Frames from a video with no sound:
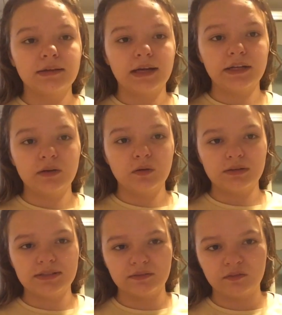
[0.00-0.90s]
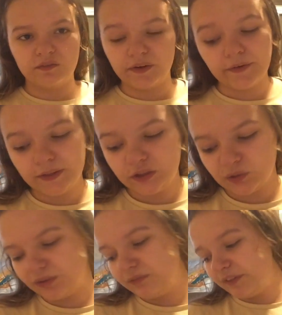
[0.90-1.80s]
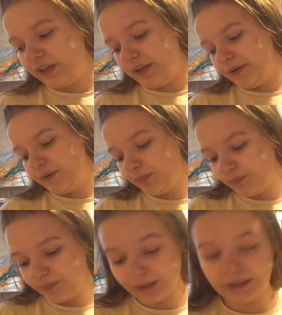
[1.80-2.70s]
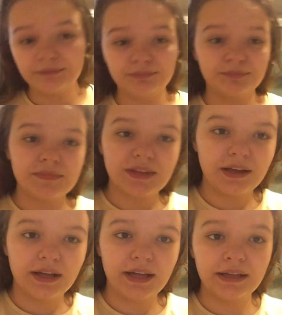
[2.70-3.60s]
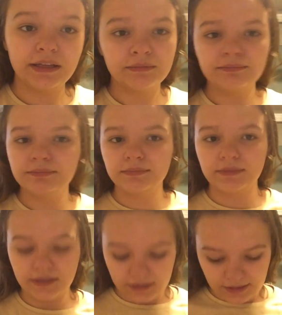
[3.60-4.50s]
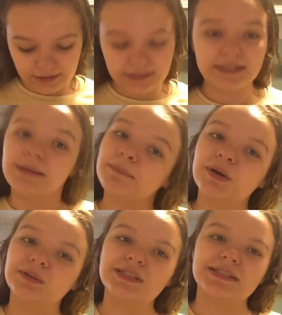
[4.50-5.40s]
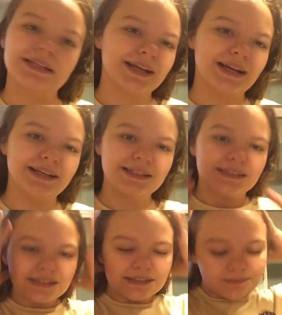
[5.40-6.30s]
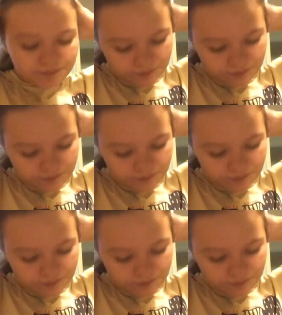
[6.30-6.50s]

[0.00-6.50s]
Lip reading: I know it's a very short video, but hey, at least I'm posting, guys.